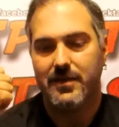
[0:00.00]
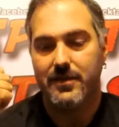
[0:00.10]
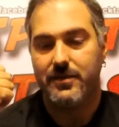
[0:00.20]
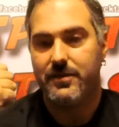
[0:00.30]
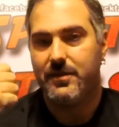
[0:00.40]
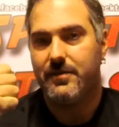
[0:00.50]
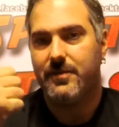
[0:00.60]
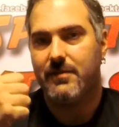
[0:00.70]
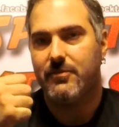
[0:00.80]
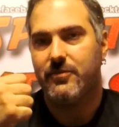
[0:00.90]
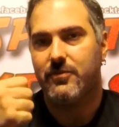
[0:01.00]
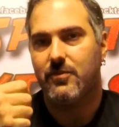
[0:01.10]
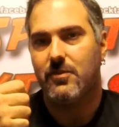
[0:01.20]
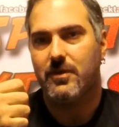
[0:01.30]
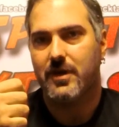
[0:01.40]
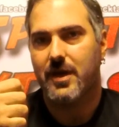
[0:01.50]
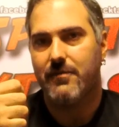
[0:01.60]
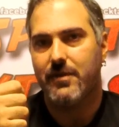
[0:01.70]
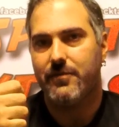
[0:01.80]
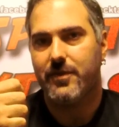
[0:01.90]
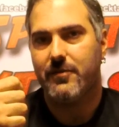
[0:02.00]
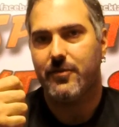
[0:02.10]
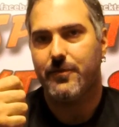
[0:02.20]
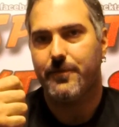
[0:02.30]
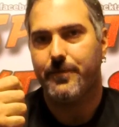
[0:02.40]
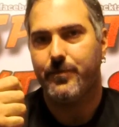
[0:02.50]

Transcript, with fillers: It does have a strong agave flavor.